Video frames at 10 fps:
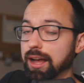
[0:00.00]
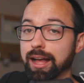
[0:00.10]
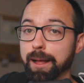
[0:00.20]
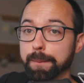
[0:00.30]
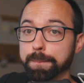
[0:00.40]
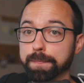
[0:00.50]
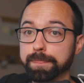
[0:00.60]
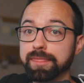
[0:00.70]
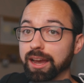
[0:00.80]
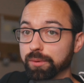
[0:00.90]
um,
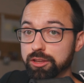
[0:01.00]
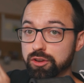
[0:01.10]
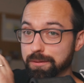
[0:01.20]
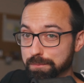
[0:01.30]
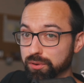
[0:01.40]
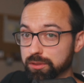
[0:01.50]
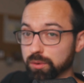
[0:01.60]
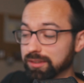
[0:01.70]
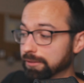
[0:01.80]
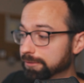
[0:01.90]
that way you can put
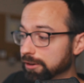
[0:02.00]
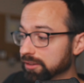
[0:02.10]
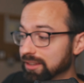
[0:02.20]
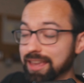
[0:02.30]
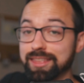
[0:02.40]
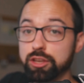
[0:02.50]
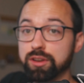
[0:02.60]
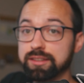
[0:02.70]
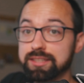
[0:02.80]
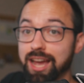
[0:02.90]
those in first and then you
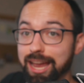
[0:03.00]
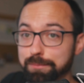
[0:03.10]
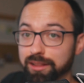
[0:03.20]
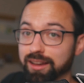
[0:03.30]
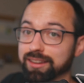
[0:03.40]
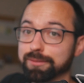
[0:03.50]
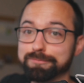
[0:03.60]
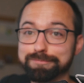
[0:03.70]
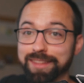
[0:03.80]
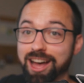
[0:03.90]
can time block
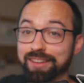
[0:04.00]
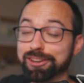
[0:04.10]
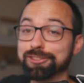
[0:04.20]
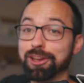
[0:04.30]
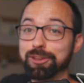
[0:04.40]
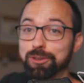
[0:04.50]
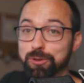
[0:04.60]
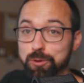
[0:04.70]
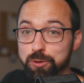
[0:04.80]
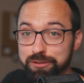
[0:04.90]
Javier's a
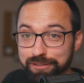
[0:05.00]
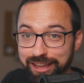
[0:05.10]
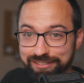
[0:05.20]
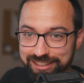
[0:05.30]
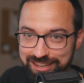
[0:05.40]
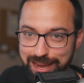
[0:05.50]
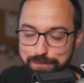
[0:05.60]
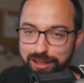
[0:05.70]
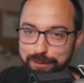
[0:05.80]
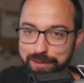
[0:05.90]
huge fan of the time
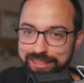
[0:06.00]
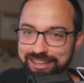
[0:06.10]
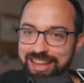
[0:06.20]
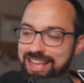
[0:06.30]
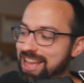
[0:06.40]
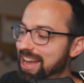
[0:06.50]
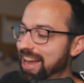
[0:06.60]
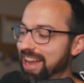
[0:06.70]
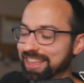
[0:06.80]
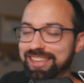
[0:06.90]
block method.
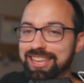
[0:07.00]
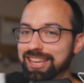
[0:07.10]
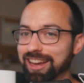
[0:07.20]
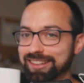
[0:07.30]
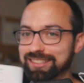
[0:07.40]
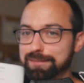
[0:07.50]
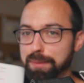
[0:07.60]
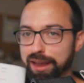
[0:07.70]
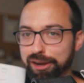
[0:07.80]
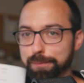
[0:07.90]
Uh, I think he got
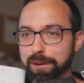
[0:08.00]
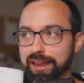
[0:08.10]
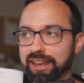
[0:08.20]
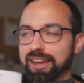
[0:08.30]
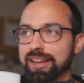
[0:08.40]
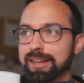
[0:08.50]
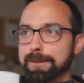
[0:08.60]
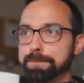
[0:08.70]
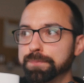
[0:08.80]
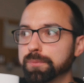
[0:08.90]
inspired by
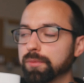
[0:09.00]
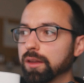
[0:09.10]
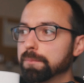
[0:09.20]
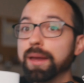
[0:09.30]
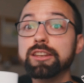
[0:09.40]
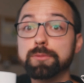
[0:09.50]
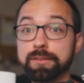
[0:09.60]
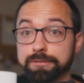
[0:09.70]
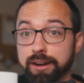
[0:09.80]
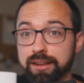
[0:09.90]
um,
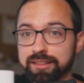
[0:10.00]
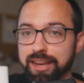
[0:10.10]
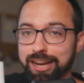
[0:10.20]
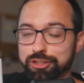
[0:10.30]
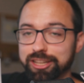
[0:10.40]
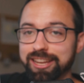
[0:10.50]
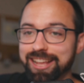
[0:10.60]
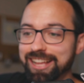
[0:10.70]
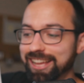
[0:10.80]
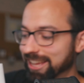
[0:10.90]
Benjamin Franklin, actually.
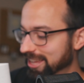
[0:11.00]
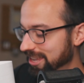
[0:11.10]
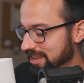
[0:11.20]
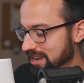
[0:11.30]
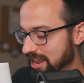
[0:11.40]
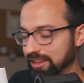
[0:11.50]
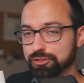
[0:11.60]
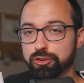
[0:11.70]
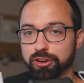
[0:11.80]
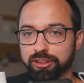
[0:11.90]
Uh, in, in
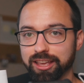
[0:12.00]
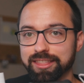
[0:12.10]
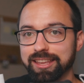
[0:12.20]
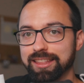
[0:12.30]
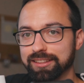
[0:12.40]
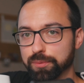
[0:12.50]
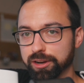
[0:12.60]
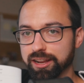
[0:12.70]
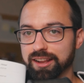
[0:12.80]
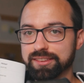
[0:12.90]
his journal, I think that's
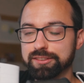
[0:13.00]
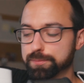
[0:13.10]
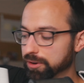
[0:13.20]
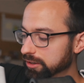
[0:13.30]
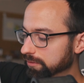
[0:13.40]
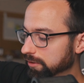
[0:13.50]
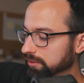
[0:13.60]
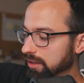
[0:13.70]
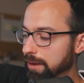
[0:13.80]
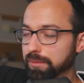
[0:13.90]
where he got his inspiration for
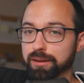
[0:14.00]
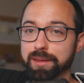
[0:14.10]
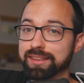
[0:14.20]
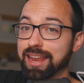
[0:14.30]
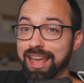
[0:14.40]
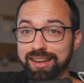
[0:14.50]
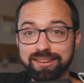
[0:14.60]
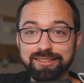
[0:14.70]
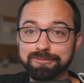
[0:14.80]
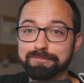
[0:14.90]
this time block method.
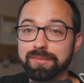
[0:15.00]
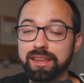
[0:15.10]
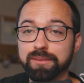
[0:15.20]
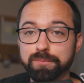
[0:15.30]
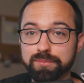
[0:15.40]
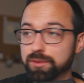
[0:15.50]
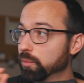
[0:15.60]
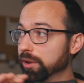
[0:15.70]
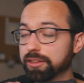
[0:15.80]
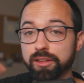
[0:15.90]
And he,
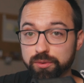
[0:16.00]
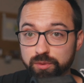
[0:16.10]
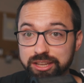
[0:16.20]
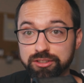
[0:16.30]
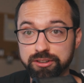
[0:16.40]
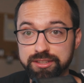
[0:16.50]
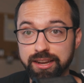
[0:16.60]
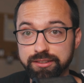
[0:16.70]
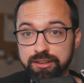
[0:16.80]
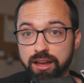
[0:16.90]
with all the research
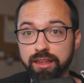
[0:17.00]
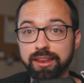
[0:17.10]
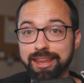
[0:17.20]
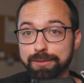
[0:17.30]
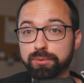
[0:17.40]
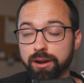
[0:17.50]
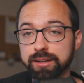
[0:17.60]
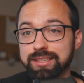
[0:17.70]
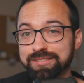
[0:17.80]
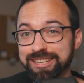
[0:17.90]
that he's done in
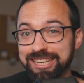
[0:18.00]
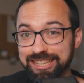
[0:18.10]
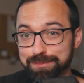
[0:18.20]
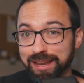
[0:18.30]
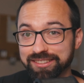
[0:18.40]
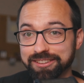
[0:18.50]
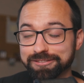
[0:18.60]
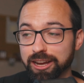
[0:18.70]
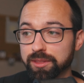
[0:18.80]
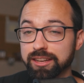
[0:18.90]
productivity, he's basically
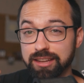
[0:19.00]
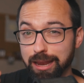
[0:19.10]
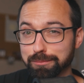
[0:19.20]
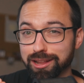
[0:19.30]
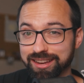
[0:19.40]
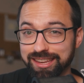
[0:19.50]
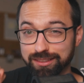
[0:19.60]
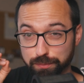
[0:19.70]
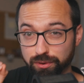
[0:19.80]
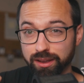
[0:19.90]
found that time blocking
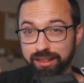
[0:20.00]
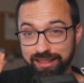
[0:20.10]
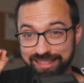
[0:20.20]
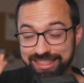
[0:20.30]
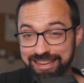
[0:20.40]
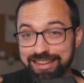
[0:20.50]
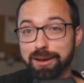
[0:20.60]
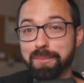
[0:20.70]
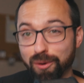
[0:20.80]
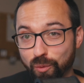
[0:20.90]
is probably the
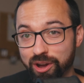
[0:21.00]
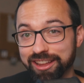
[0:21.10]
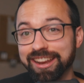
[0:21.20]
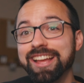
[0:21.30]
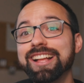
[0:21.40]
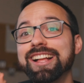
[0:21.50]
number one